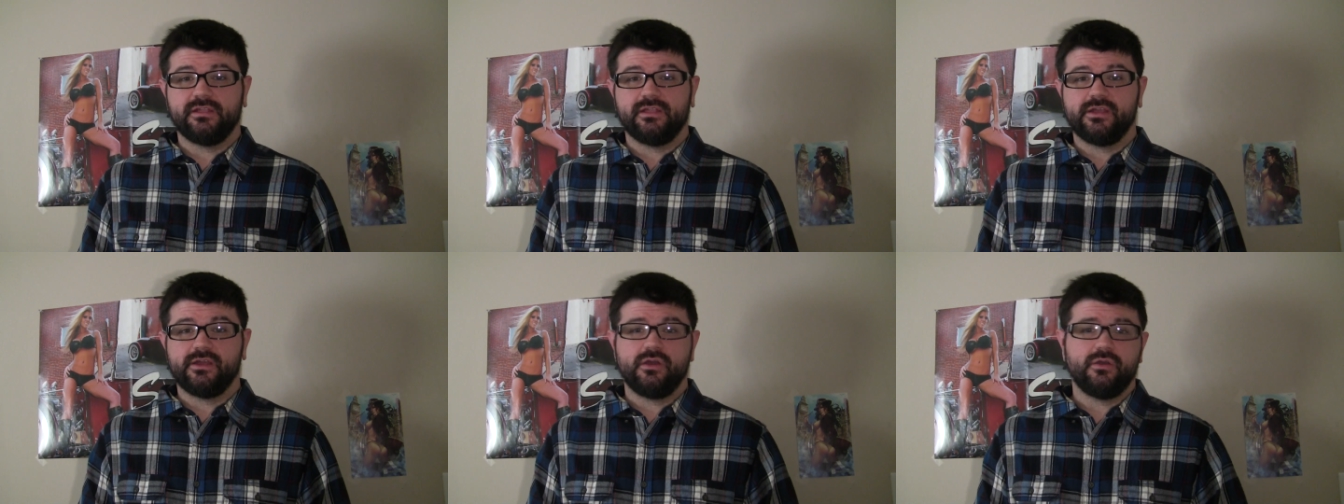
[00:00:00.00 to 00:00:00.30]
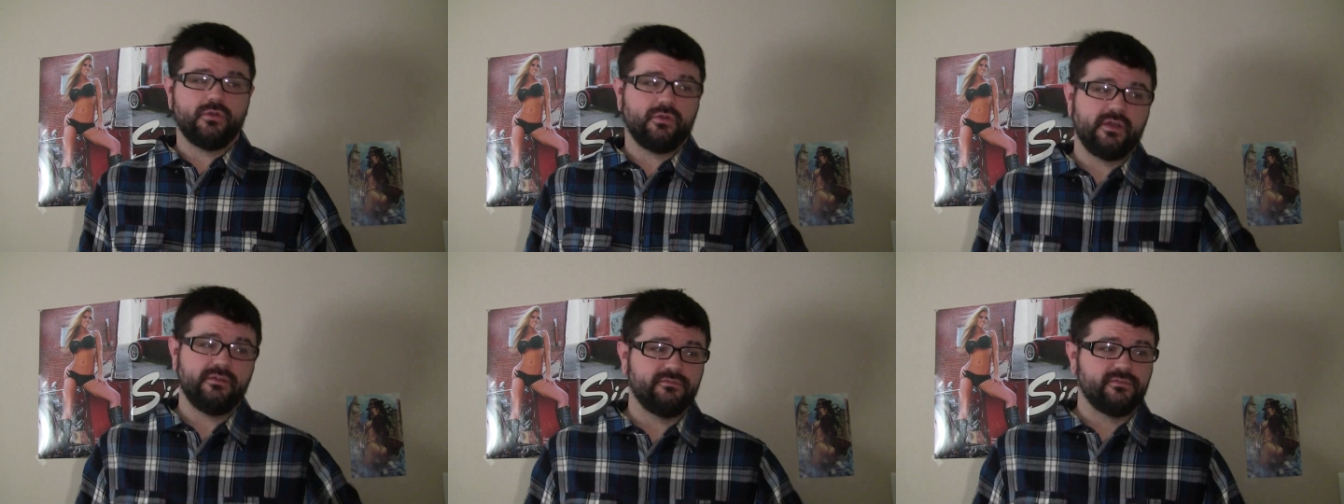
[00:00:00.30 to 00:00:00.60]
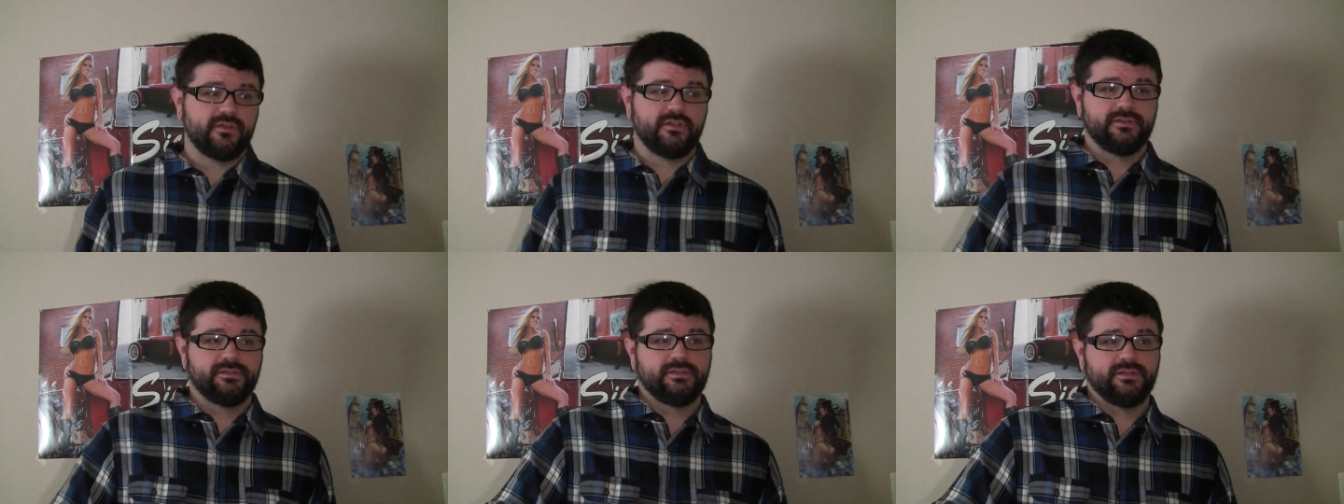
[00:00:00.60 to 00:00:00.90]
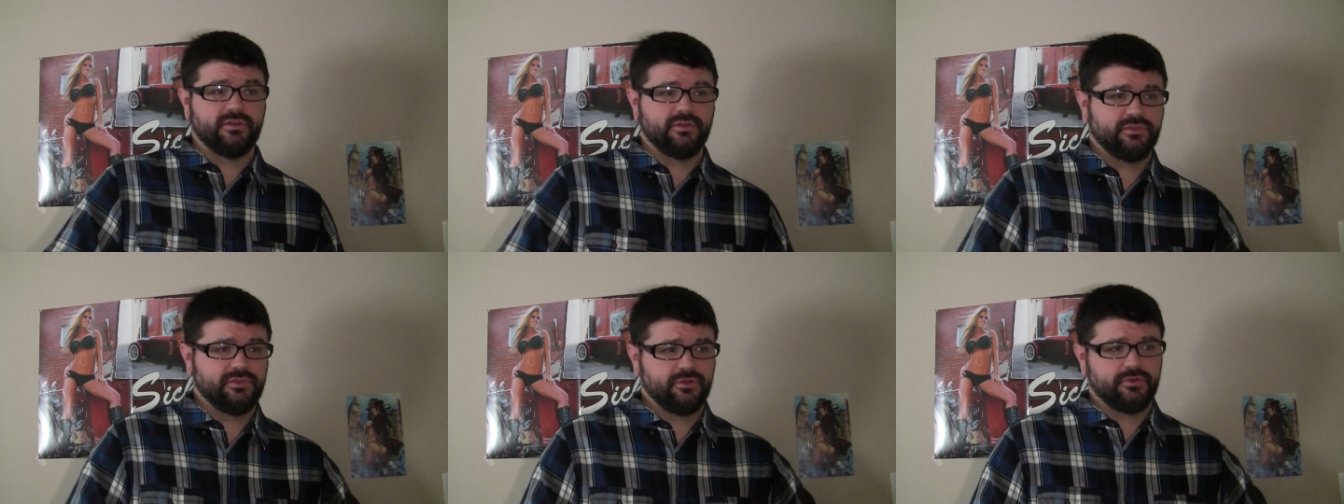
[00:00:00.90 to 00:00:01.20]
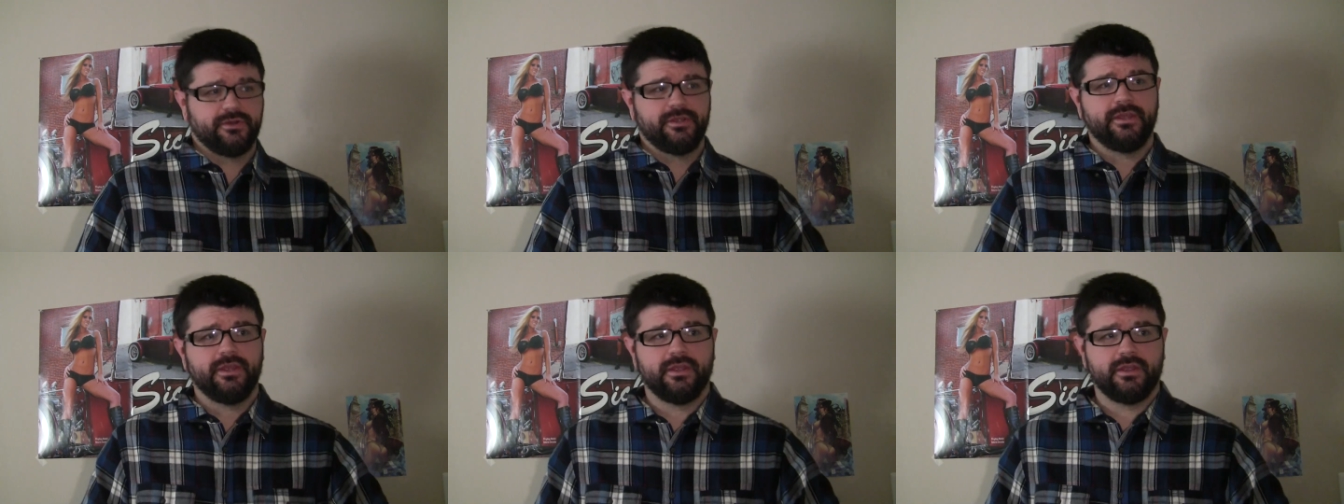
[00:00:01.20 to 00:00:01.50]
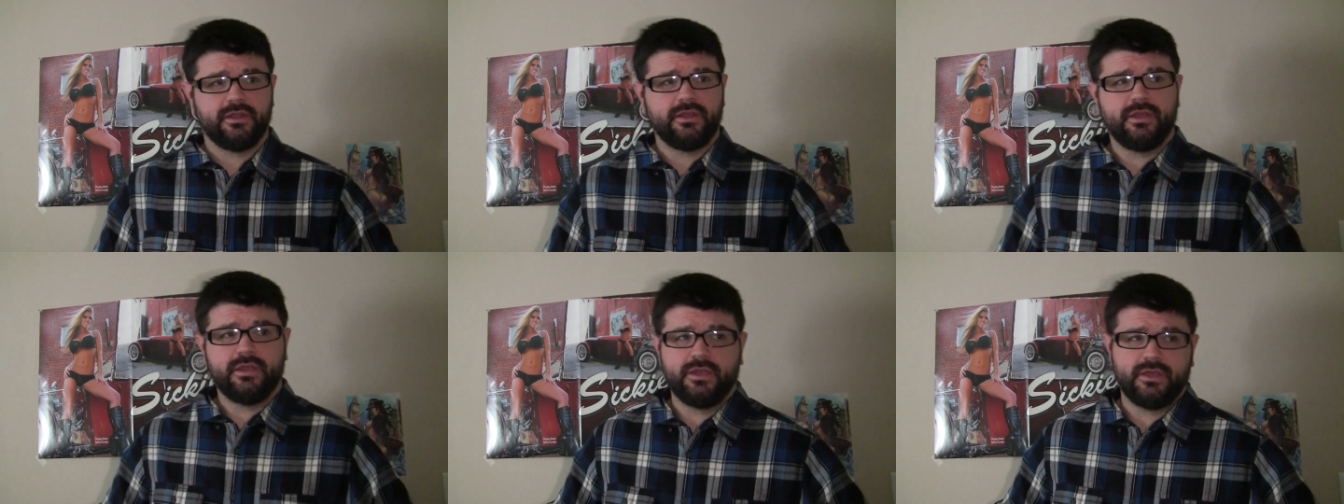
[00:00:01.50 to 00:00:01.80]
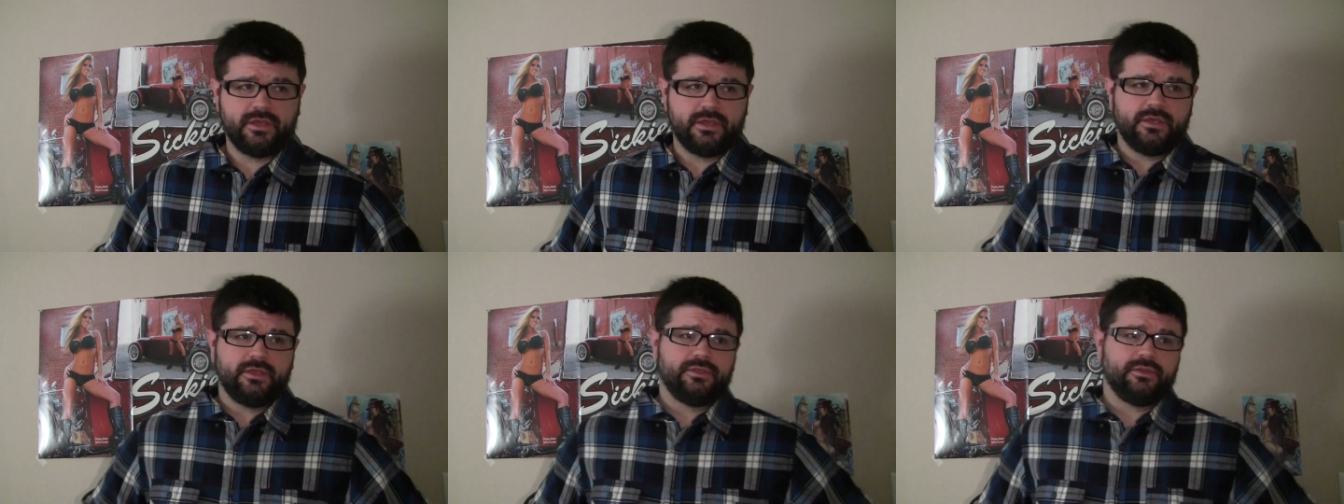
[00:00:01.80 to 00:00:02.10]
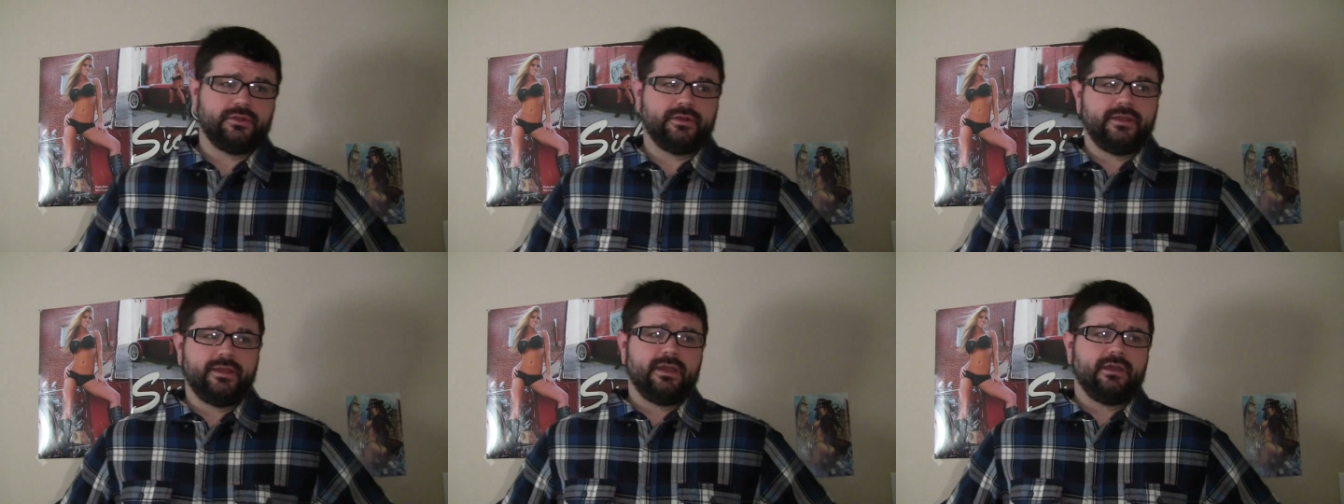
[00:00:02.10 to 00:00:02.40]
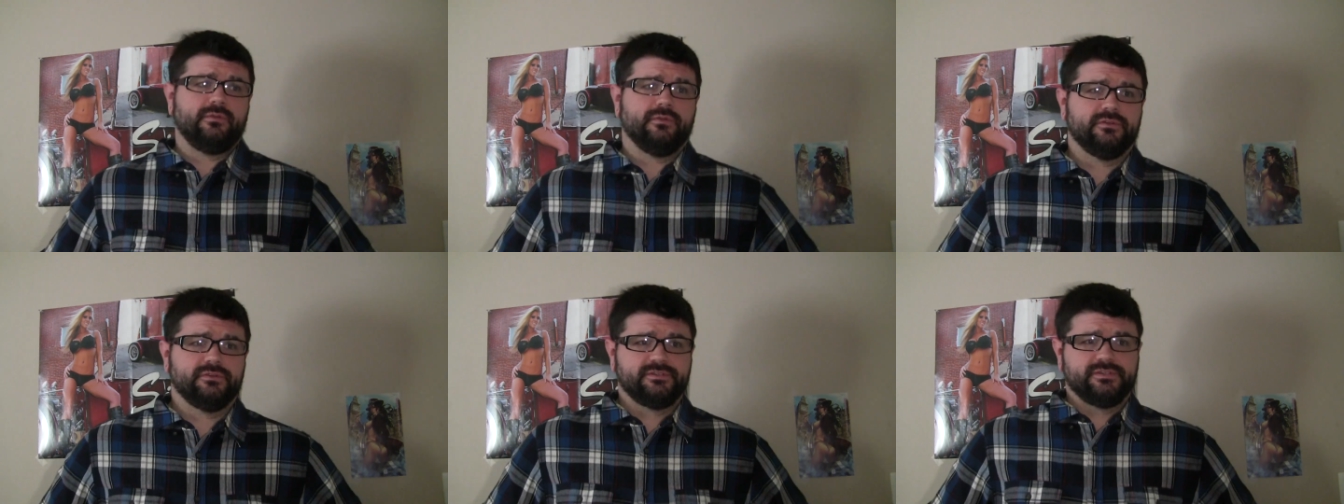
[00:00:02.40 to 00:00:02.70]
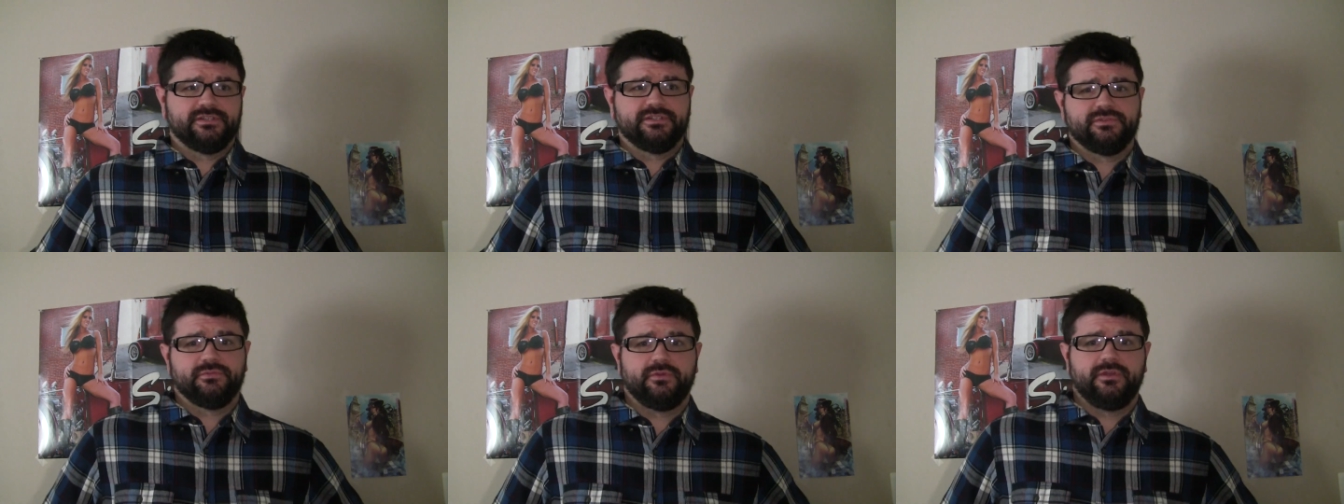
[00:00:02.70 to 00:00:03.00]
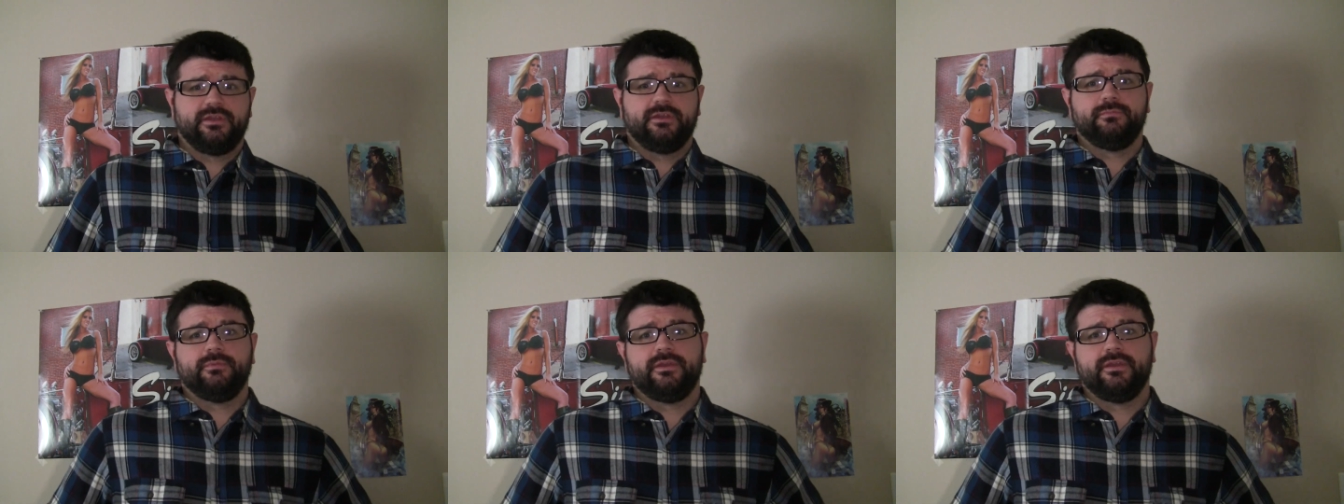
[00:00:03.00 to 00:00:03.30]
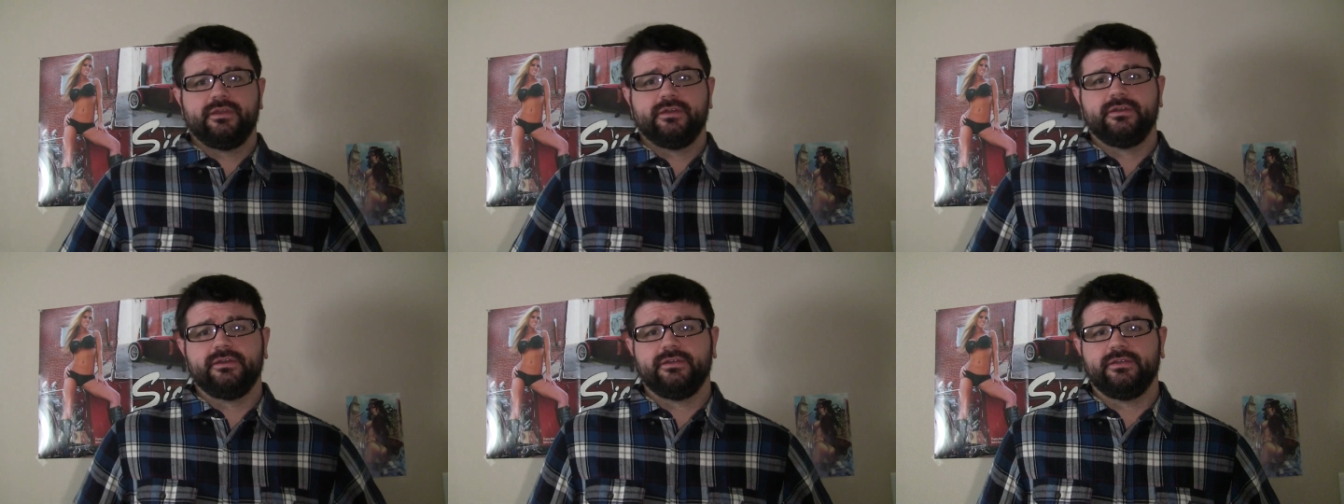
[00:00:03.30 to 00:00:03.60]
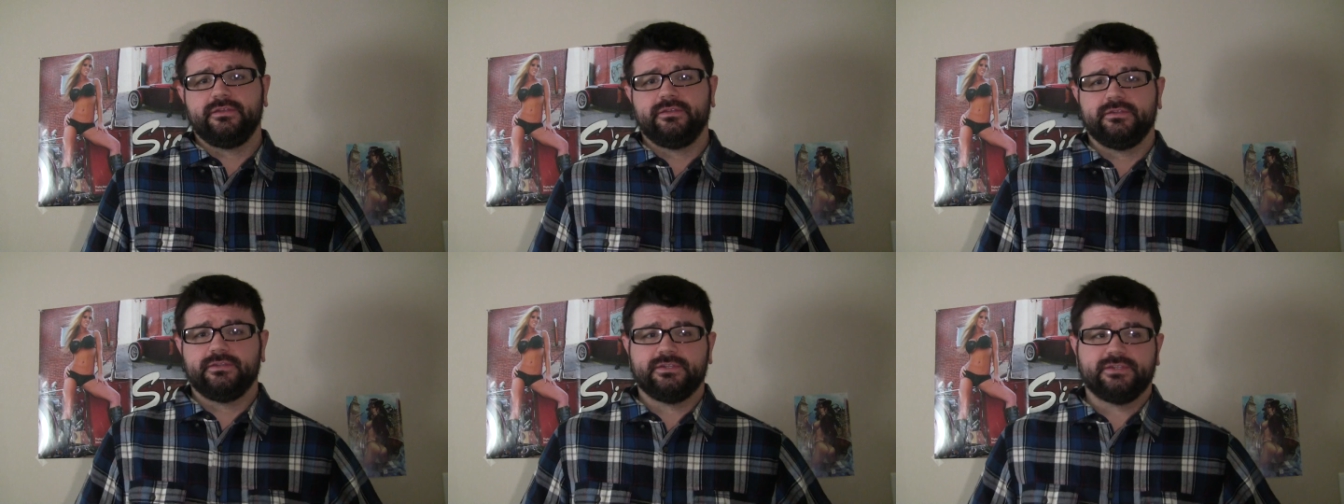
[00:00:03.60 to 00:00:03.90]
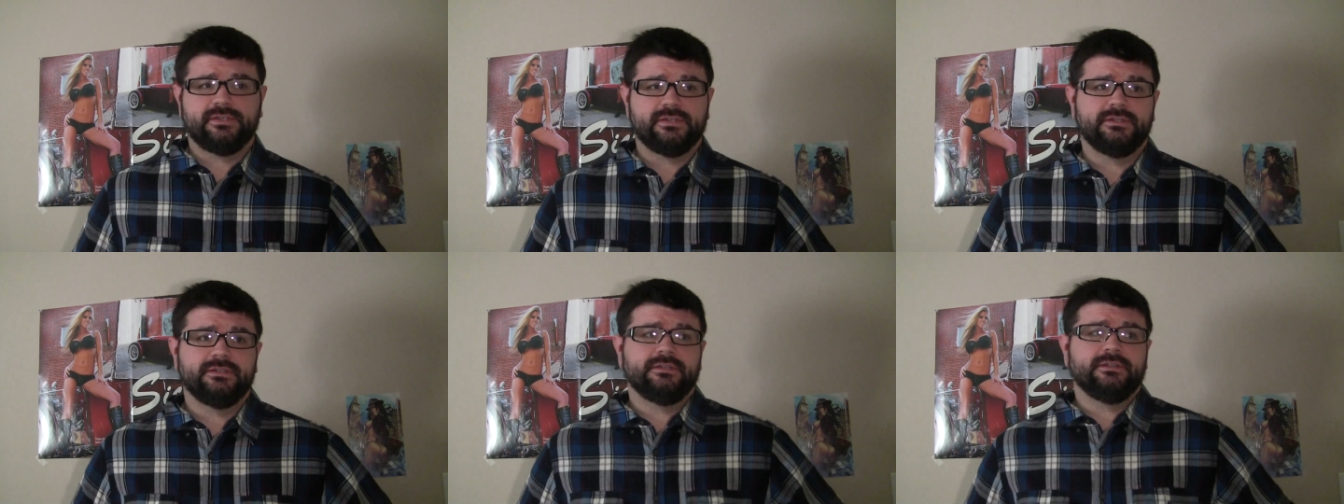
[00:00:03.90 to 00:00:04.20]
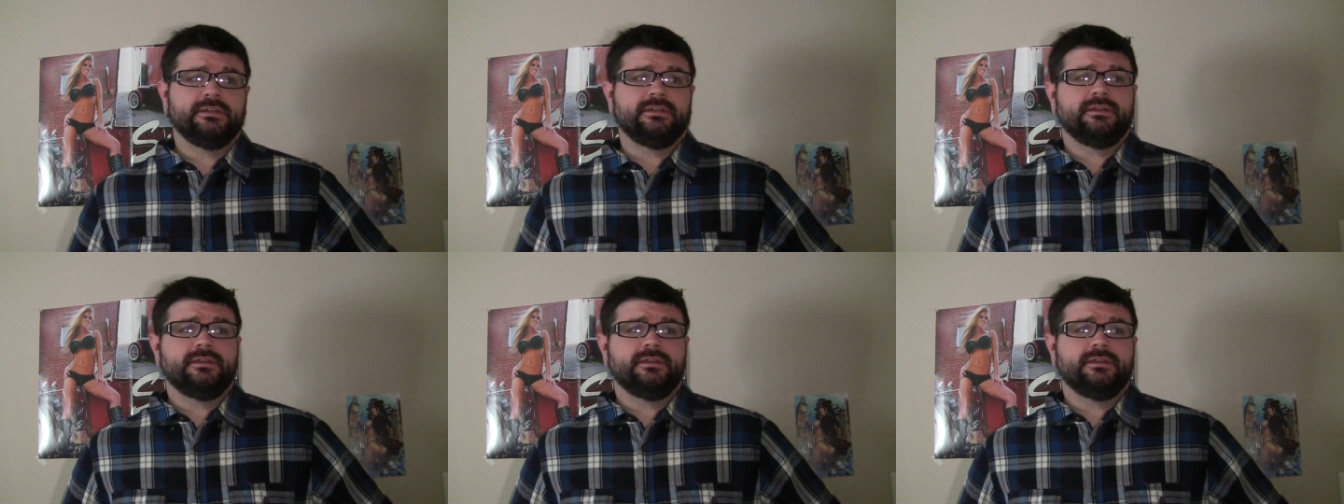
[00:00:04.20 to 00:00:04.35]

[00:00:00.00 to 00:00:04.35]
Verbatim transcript: Like, oh, I volunteered 30 30 hours this week because